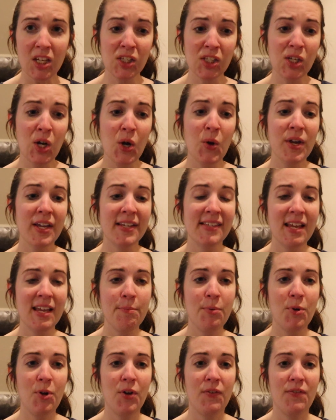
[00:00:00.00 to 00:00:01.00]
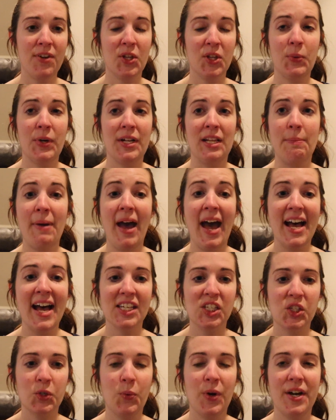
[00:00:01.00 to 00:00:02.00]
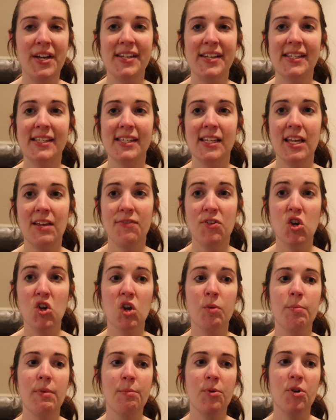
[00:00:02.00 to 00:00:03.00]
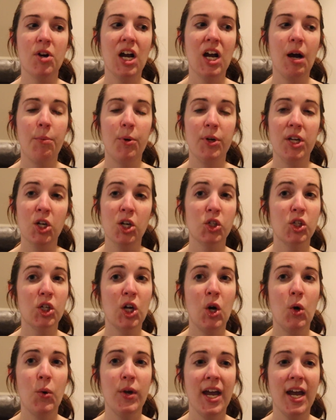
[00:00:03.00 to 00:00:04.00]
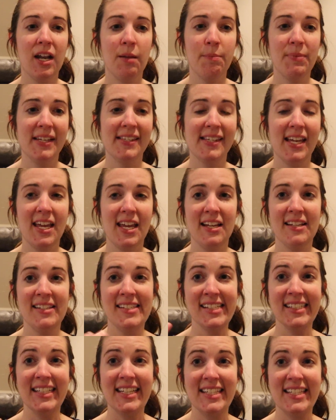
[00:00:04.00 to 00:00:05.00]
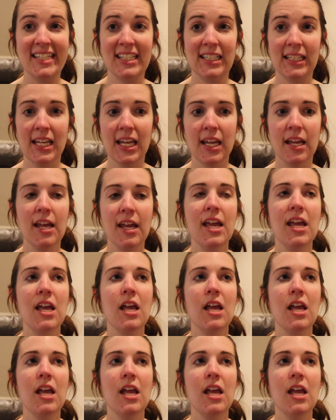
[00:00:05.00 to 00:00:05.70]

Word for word: So example of another one in the past was, if you remember a couple years ago, we had a big saying, dilly dilly.